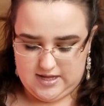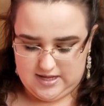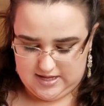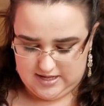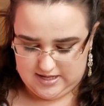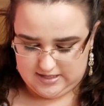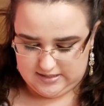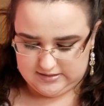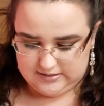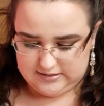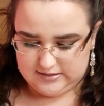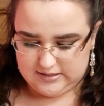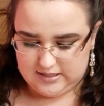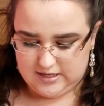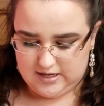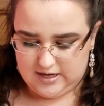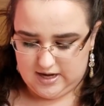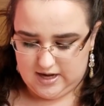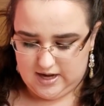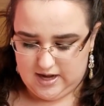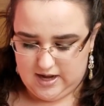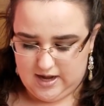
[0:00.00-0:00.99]
and
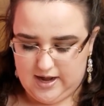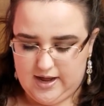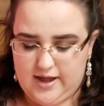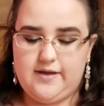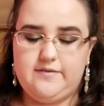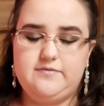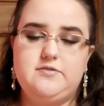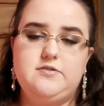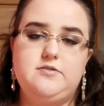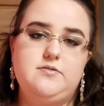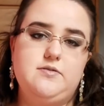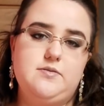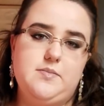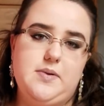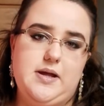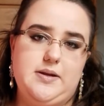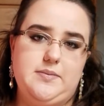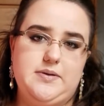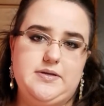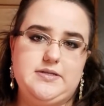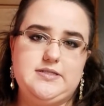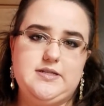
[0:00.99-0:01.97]
I have to
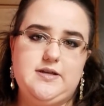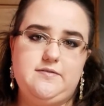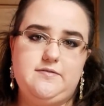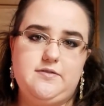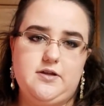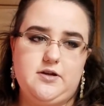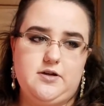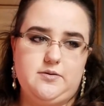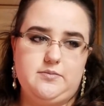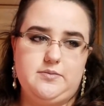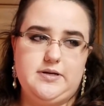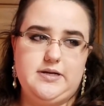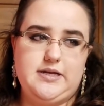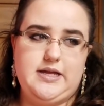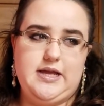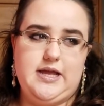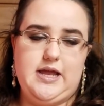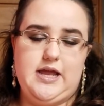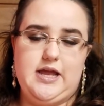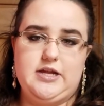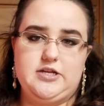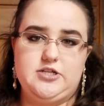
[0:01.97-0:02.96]
remind myself that Urban
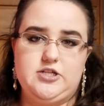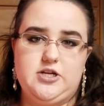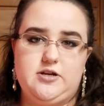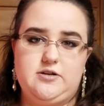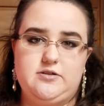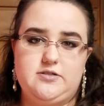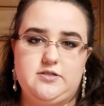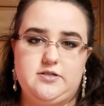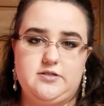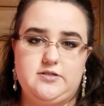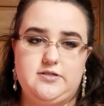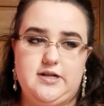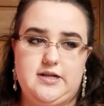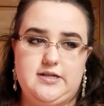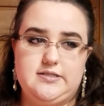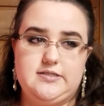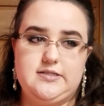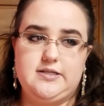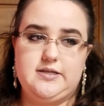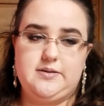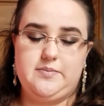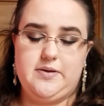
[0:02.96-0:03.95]
Decay eyeshadows are
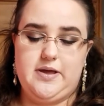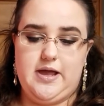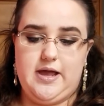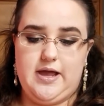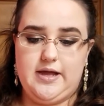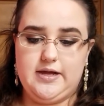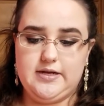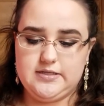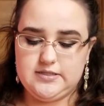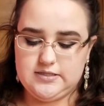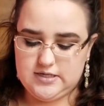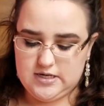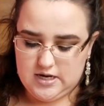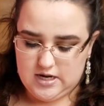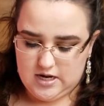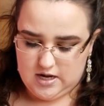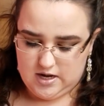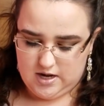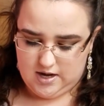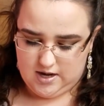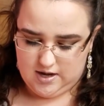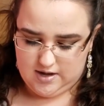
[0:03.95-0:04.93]
densely packed.
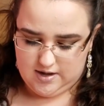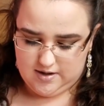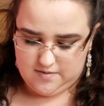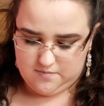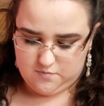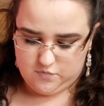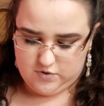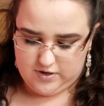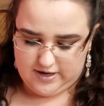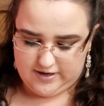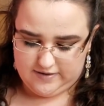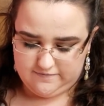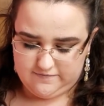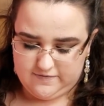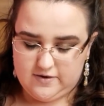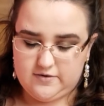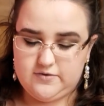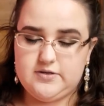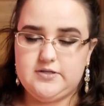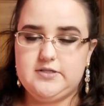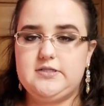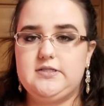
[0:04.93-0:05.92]
What I
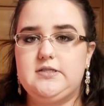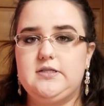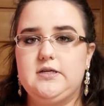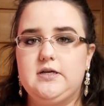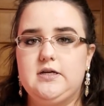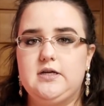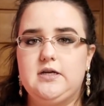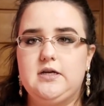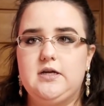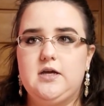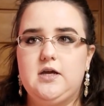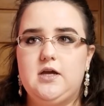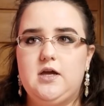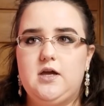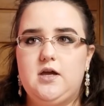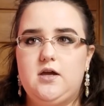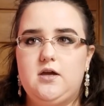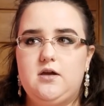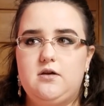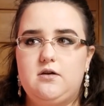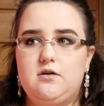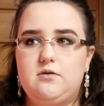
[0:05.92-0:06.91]
found is the
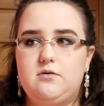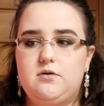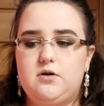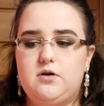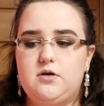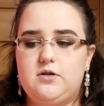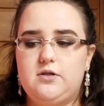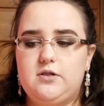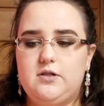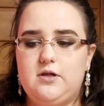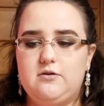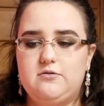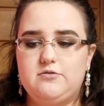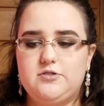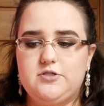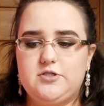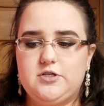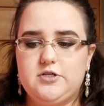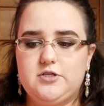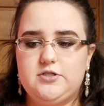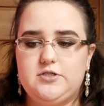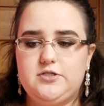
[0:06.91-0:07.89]

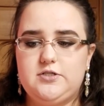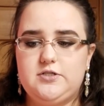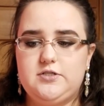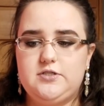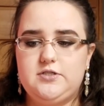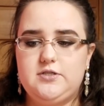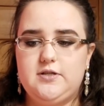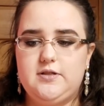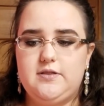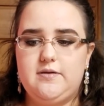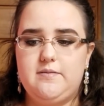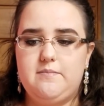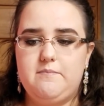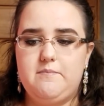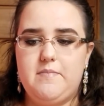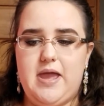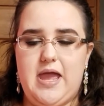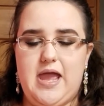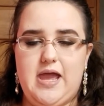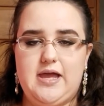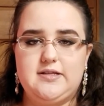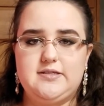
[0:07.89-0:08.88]
closer to the
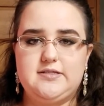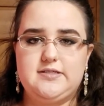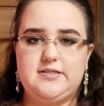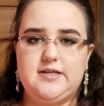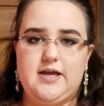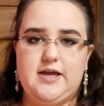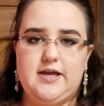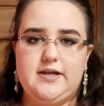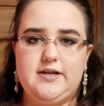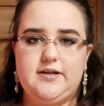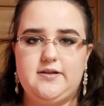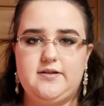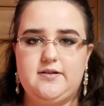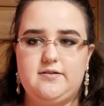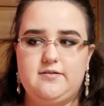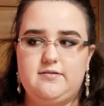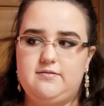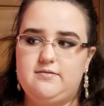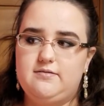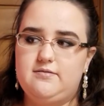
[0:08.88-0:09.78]
matte side